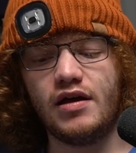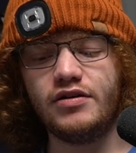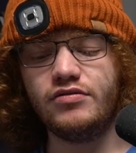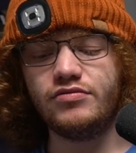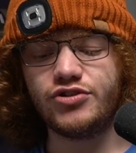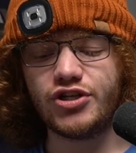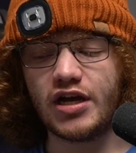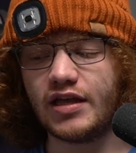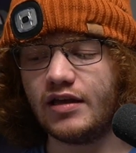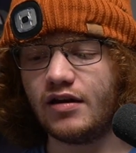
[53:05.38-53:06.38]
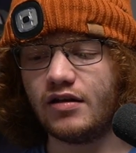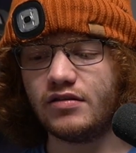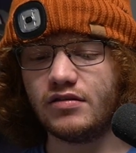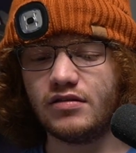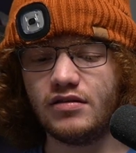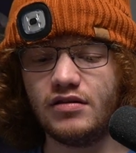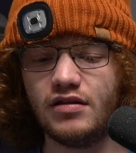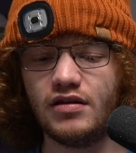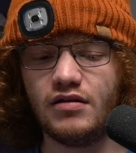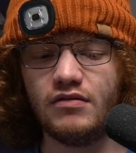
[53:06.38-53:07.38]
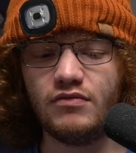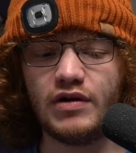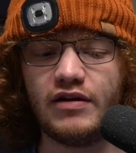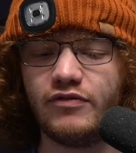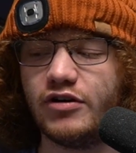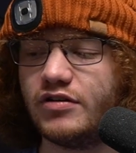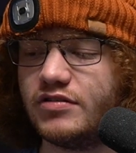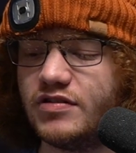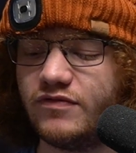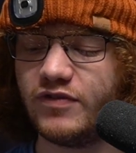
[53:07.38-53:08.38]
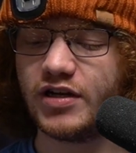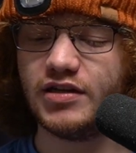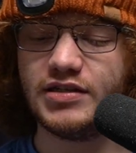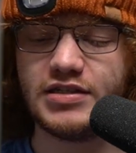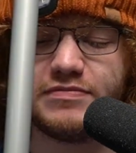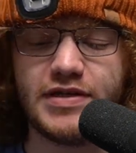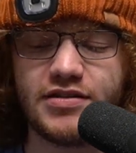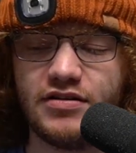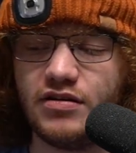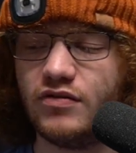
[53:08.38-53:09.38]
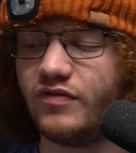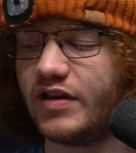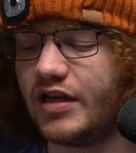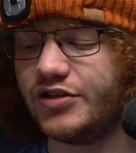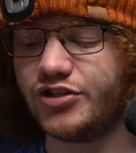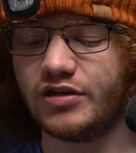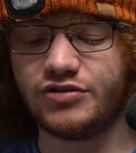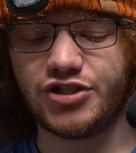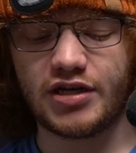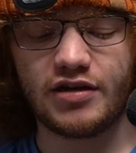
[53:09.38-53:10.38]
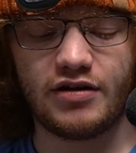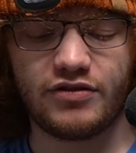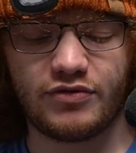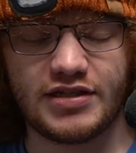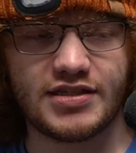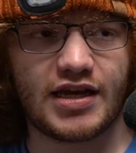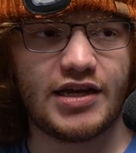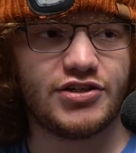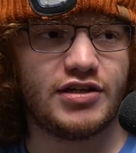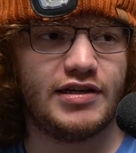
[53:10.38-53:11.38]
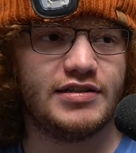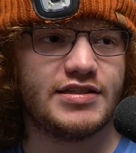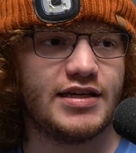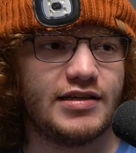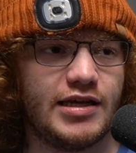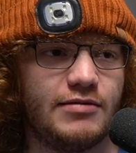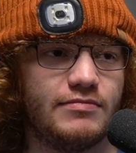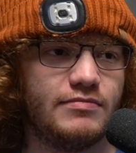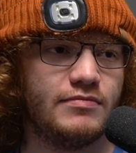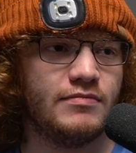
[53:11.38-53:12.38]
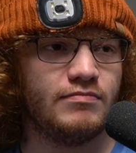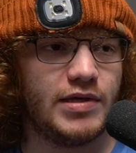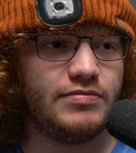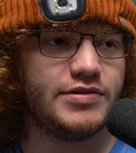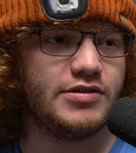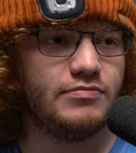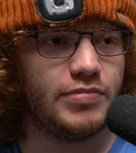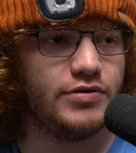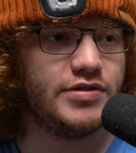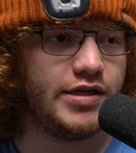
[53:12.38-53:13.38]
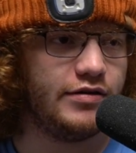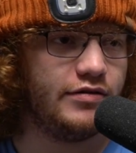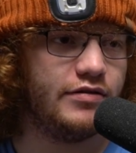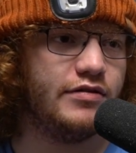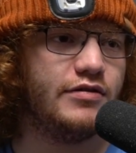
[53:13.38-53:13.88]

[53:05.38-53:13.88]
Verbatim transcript: I do check in on uh, whenever to fucking dismiss a notification. I'll check in on Threads occasionally. It's like, damn, people still post here.